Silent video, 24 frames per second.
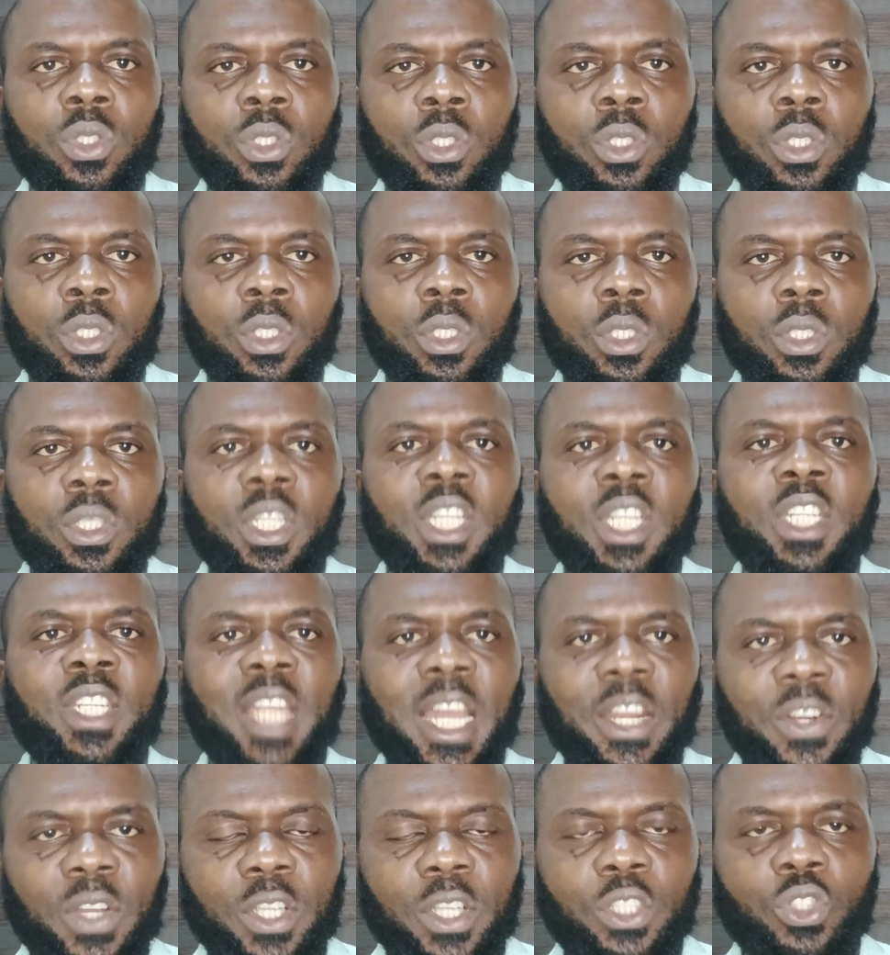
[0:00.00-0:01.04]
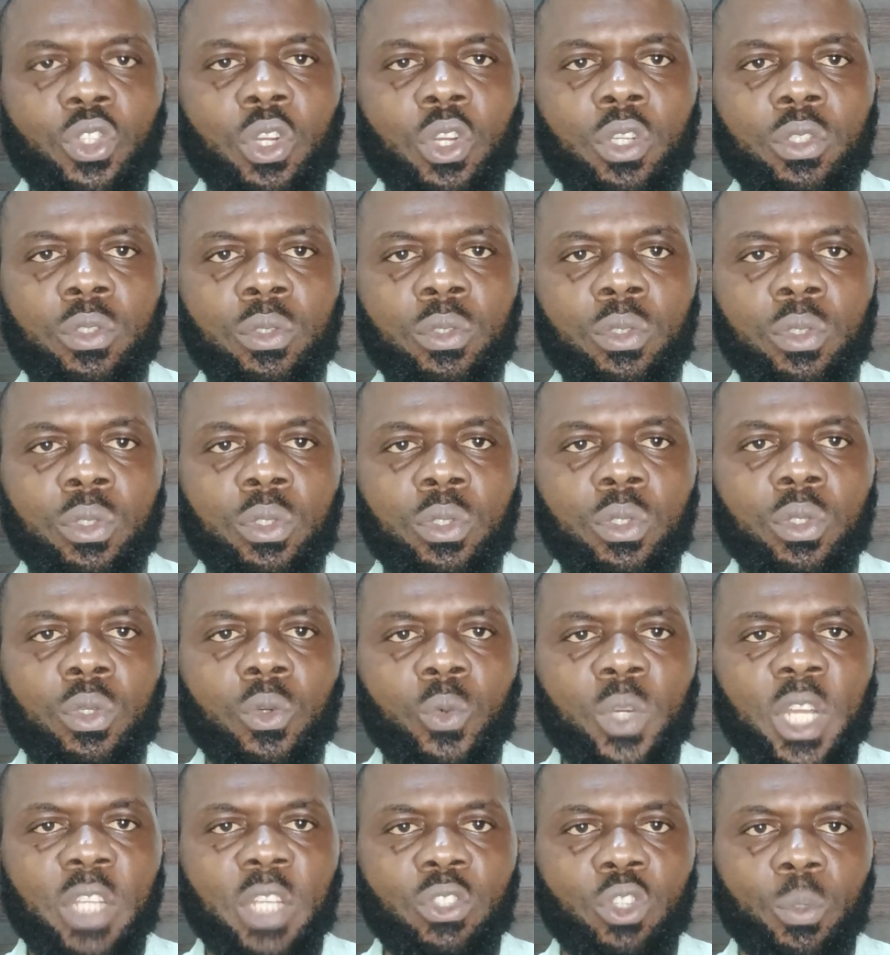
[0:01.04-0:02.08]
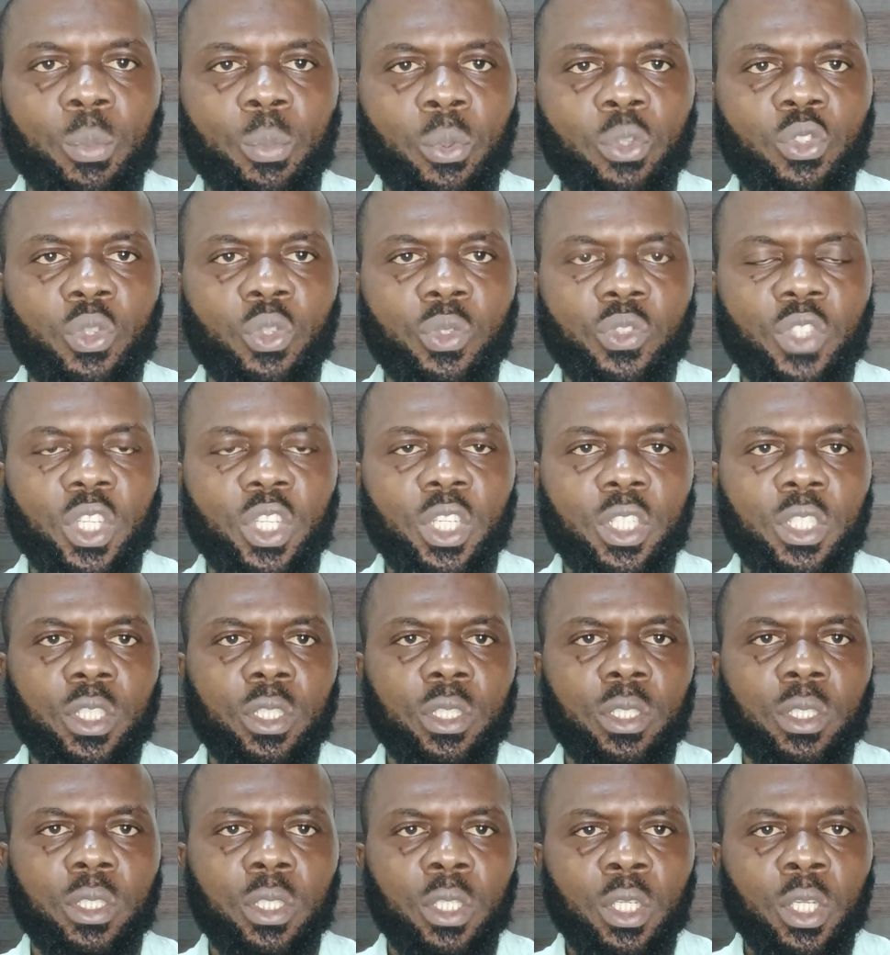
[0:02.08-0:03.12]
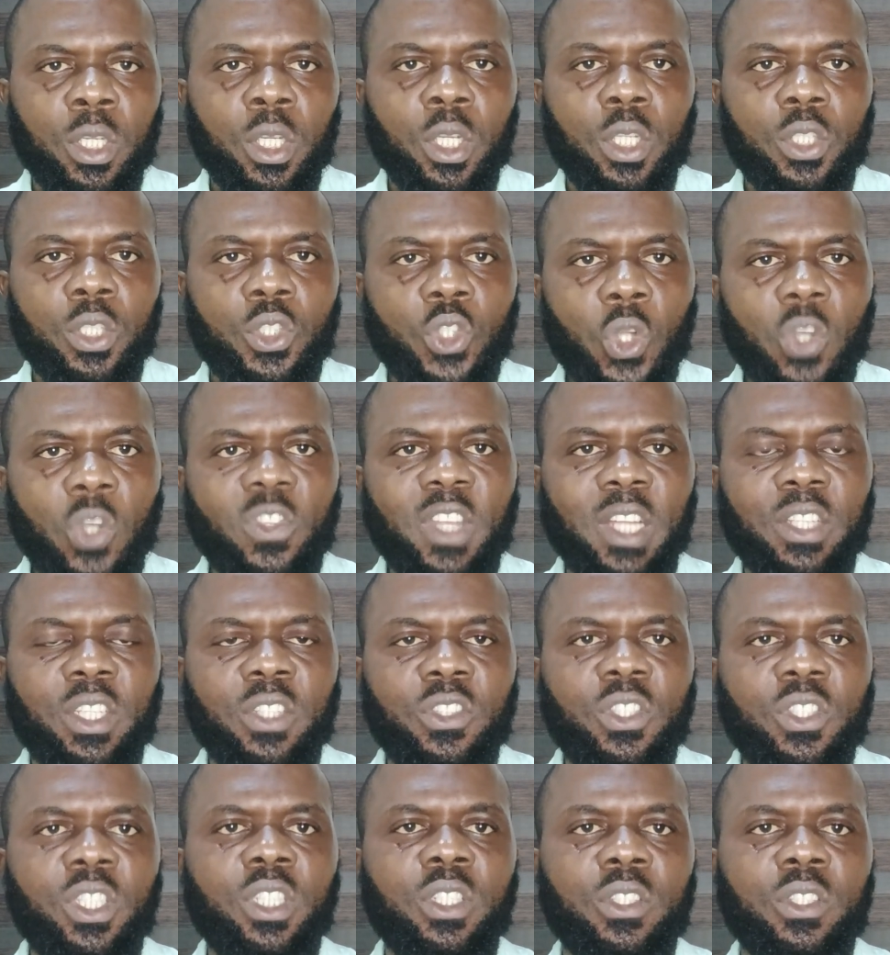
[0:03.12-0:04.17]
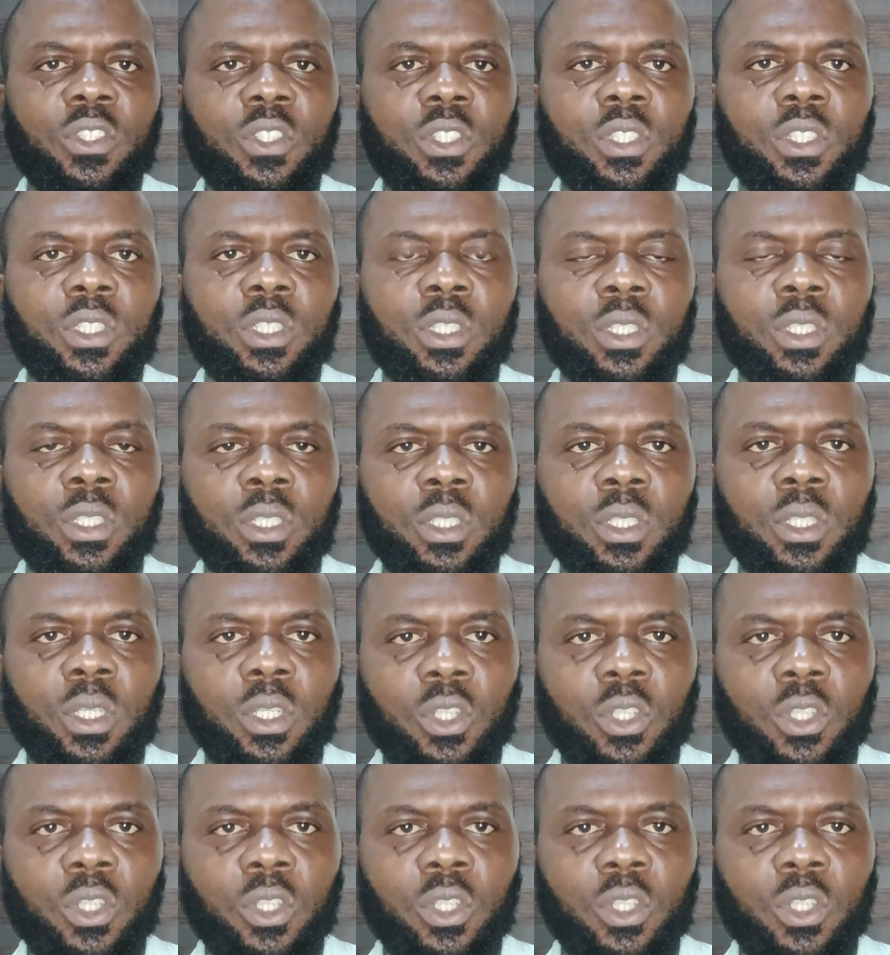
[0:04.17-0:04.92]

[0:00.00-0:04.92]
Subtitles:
Someone who can beat anyone once you are angry, and then they call it all kinds of names.